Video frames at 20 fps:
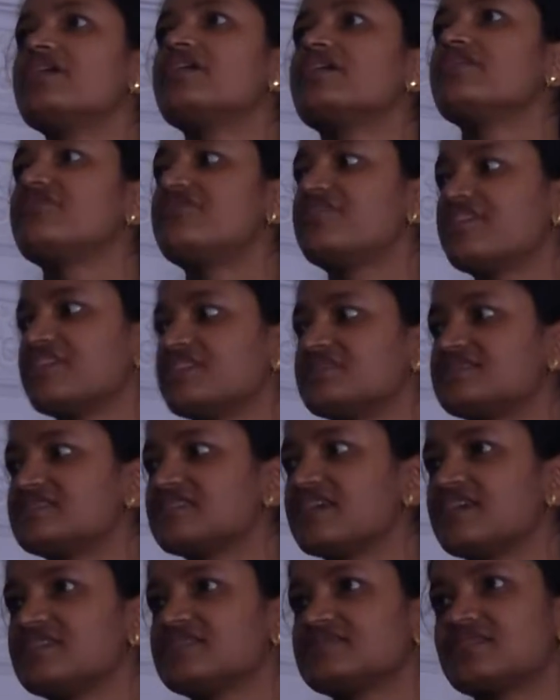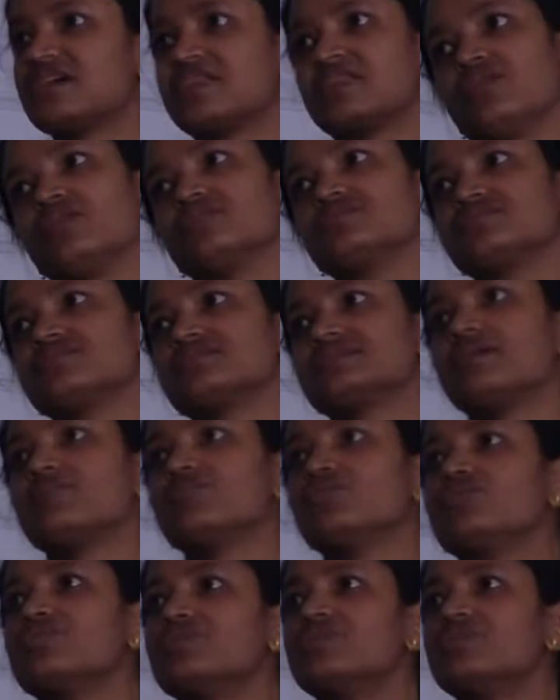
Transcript: references and also some